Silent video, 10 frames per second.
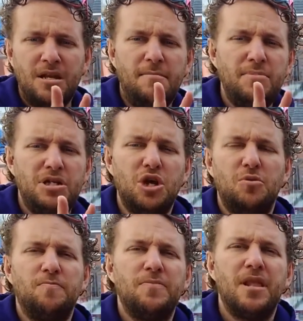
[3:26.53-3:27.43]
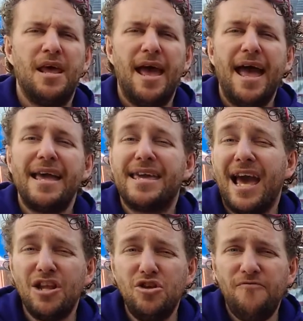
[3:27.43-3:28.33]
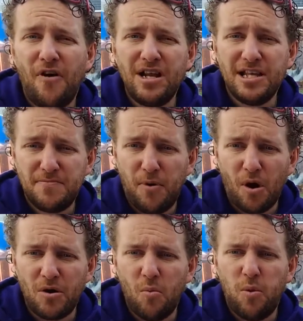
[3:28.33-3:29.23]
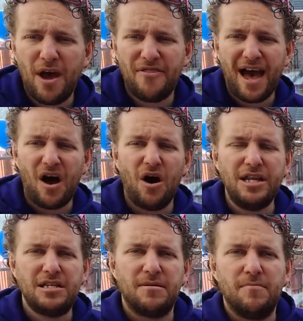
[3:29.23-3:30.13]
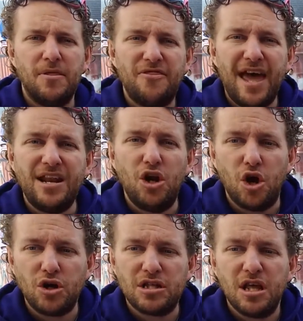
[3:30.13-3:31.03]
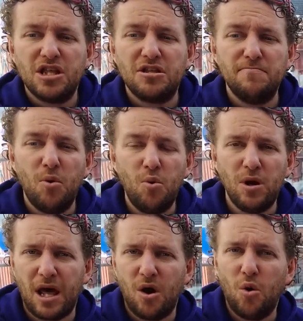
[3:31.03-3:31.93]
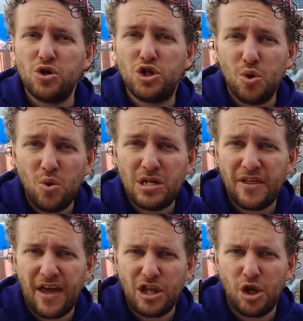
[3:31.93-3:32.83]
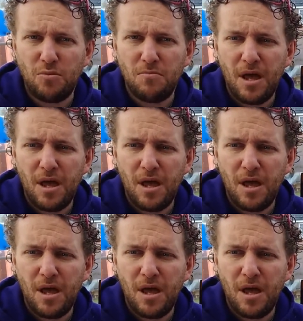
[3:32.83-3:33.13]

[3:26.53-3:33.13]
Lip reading: Number two, can you find a spot where that item then looks smaller or shorter than you?